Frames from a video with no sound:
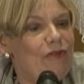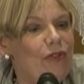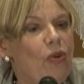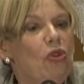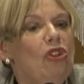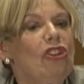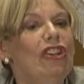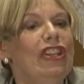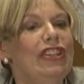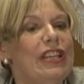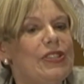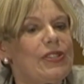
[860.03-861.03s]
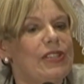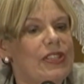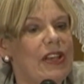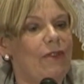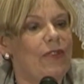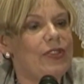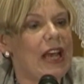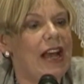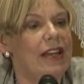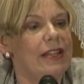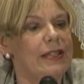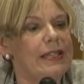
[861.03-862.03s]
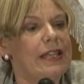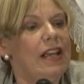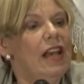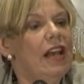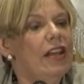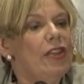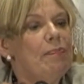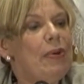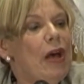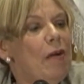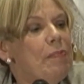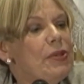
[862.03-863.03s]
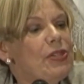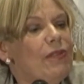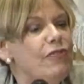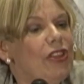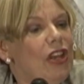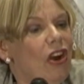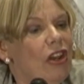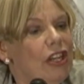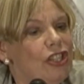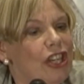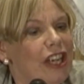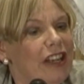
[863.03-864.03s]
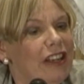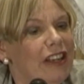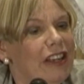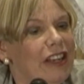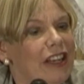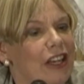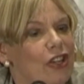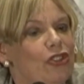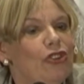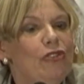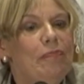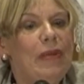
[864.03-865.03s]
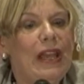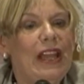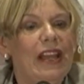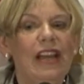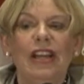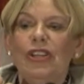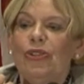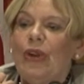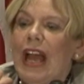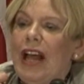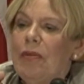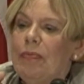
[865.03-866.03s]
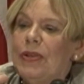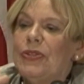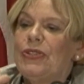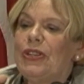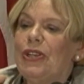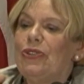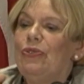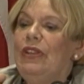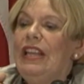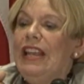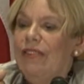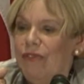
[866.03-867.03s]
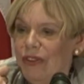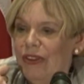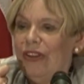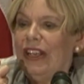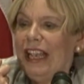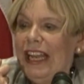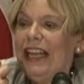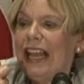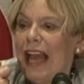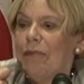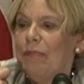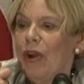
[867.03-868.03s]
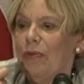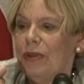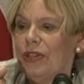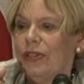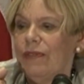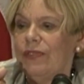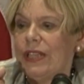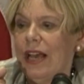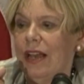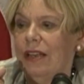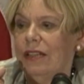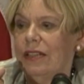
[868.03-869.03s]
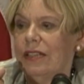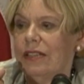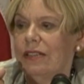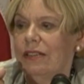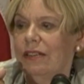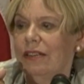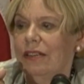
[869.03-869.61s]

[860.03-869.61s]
fullness of silence the purpose of theology should be to help us to live in that moment of silence.